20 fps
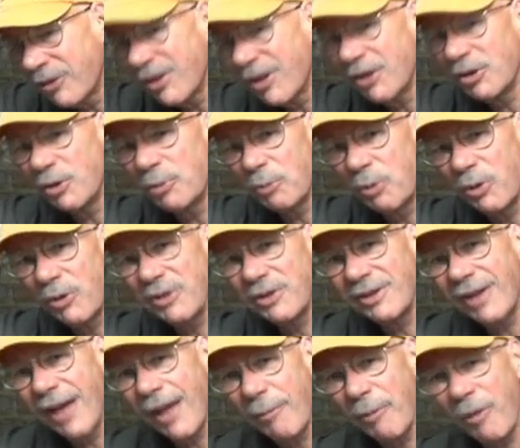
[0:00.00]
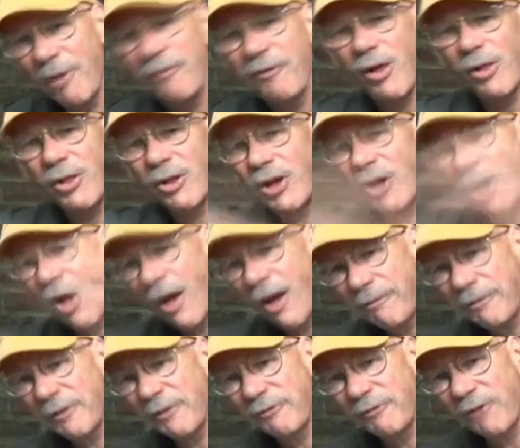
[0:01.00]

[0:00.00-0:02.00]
and then you pull the top off, all the coffee